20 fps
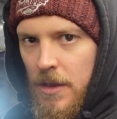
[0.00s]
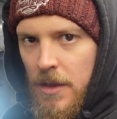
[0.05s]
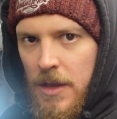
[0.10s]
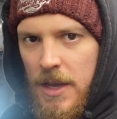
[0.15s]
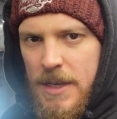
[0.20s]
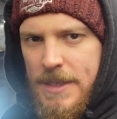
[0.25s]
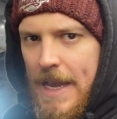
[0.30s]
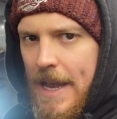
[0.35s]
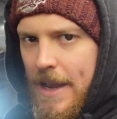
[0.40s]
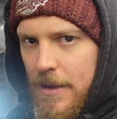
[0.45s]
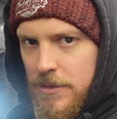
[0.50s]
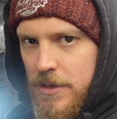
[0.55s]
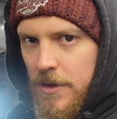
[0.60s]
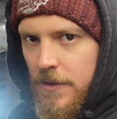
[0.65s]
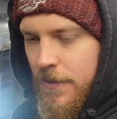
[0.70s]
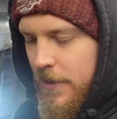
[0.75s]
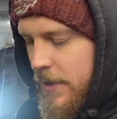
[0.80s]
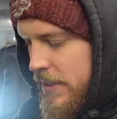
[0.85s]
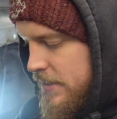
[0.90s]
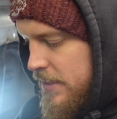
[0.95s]
It's absolutely
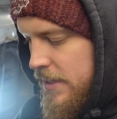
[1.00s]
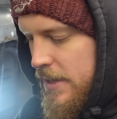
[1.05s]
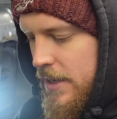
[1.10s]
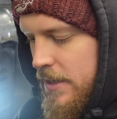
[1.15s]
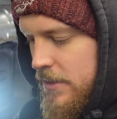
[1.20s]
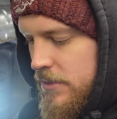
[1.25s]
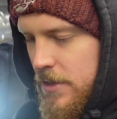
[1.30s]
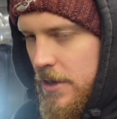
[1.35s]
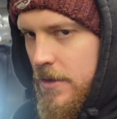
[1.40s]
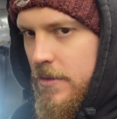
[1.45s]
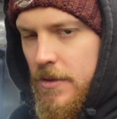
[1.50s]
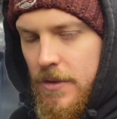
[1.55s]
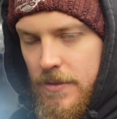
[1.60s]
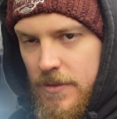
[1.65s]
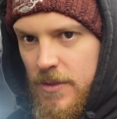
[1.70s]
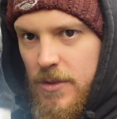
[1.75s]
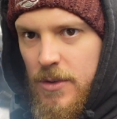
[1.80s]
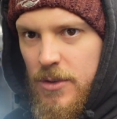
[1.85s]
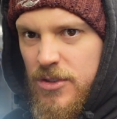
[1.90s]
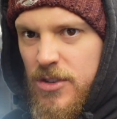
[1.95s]
freezing in there, so
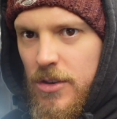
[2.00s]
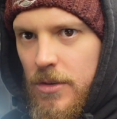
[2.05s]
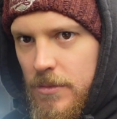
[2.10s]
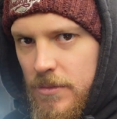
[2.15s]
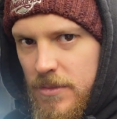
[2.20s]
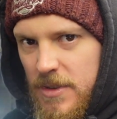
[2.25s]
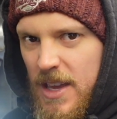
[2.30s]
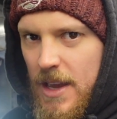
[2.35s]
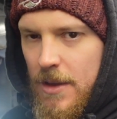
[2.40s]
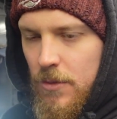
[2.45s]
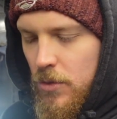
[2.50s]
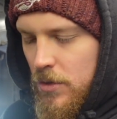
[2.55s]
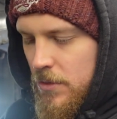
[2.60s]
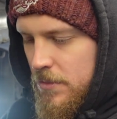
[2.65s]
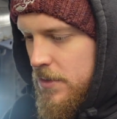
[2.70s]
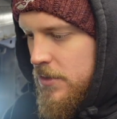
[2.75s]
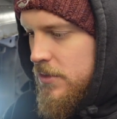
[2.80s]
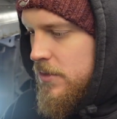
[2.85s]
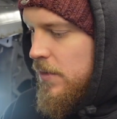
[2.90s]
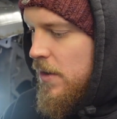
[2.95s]
hoods up, keep warm.
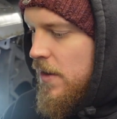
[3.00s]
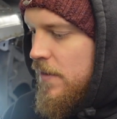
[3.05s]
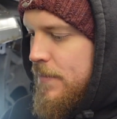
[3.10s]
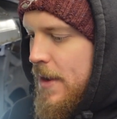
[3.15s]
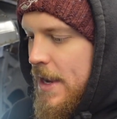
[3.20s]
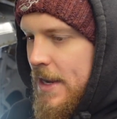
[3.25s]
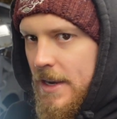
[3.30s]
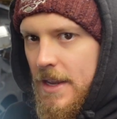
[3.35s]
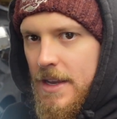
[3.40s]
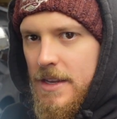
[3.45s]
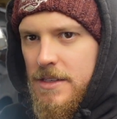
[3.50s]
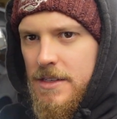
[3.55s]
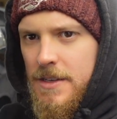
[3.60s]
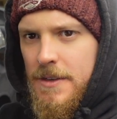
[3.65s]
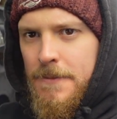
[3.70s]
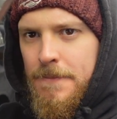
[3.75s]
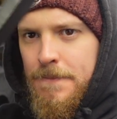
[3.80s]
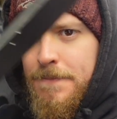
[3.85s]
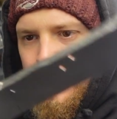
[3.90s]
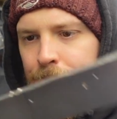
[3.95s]
So what I've made is
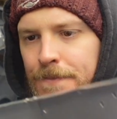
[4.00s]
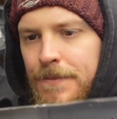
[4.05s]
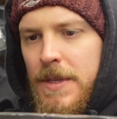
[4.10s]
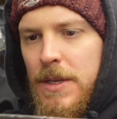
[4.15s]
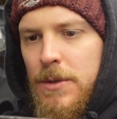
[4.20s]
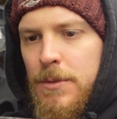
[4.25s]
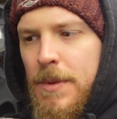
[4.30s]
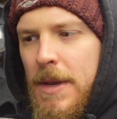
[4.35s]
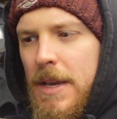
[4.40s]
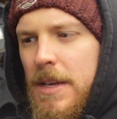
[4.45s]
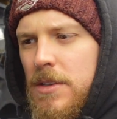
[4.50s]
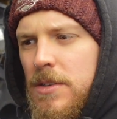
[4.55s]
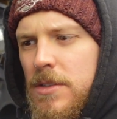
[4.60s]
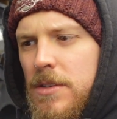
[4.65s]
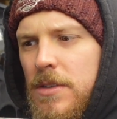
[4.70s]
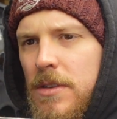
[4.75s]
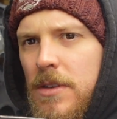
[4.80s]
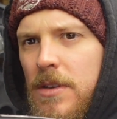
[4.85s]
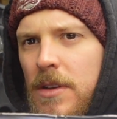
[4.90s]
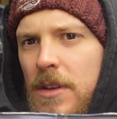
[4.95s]
this piece.
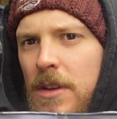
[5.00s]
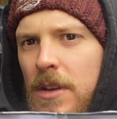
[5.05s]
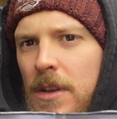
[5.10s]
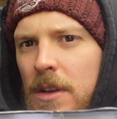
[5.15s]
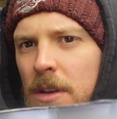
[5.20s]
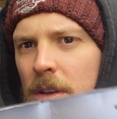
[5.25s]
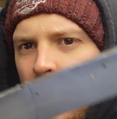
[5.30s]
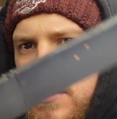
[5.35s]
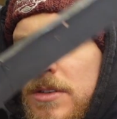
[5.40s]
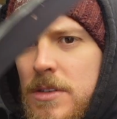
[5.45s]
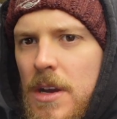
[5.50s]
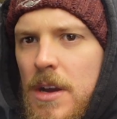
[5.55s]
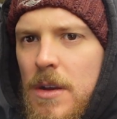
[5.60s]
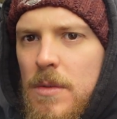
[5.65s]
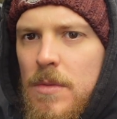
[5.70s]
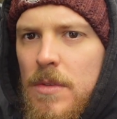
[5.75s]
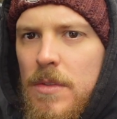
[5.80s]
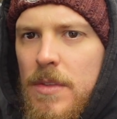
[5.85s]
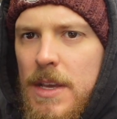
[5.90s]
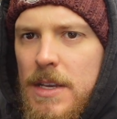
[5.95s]
So
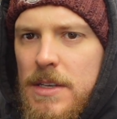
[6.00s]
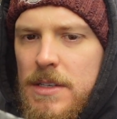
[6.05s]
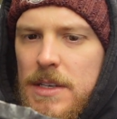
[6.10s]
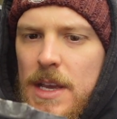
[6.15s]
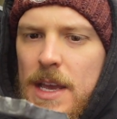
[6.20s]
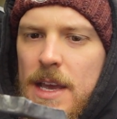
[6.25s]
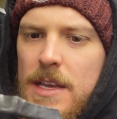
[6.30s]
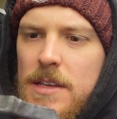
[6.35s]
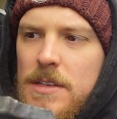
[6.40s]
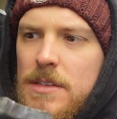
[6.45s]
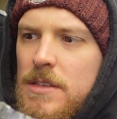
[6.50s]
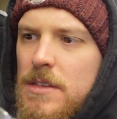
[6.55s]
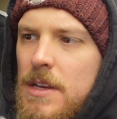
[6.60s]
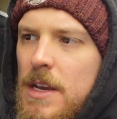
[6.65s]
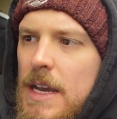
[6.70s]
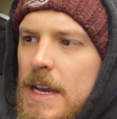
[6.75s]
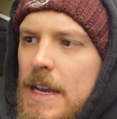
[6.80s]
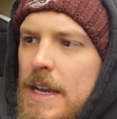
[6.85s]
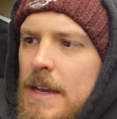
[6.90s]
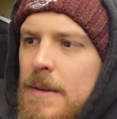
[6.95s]
this is,
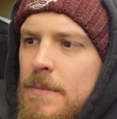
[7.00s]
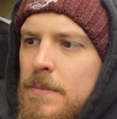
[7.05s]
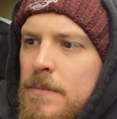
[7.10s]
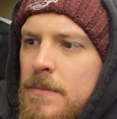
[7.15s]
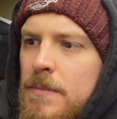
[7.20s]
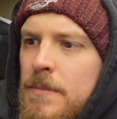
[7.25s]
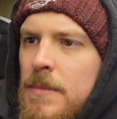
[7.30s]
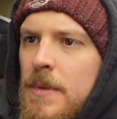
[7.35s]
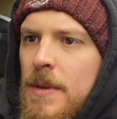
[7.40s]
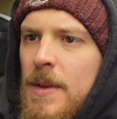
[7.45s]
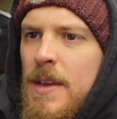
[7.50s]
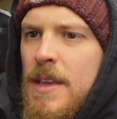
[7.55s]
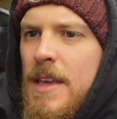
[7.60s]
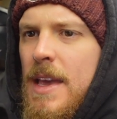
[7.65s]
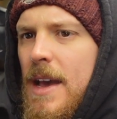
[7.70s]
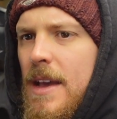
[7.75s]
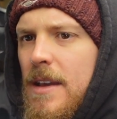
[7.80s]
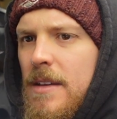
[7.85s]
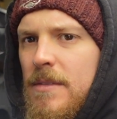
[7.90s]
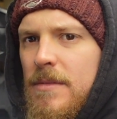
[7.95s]

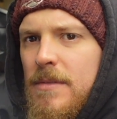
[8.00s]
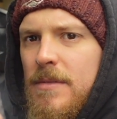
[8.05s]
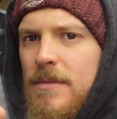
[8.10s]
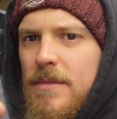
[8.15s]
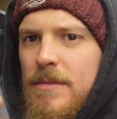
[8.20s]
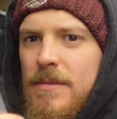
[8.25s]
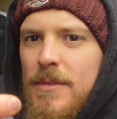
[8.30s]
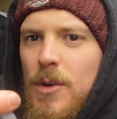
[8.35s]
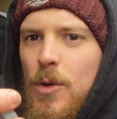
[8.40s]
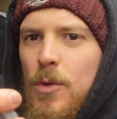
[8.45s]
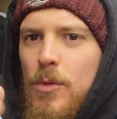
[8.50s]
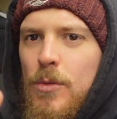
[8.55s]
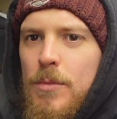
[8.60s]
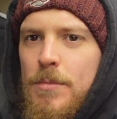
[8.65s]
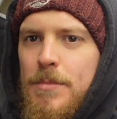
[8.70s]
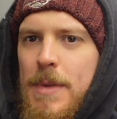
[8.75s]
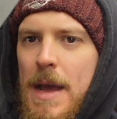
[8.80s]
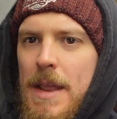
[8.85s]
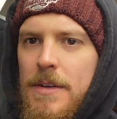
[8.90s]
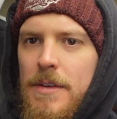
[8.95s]
yeah, all
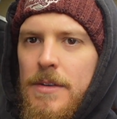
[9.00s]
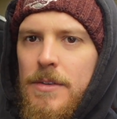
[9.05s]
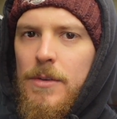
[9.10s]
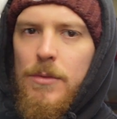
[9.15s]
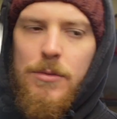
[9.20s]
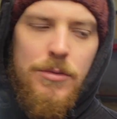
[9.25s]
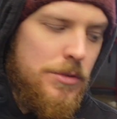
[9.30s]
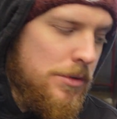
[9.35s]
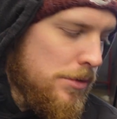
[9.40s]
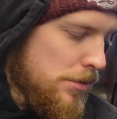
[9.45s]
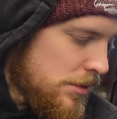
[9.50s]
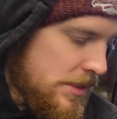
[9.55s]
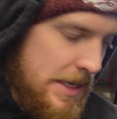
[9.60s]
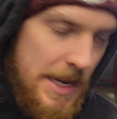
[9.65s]
bent and all sorts.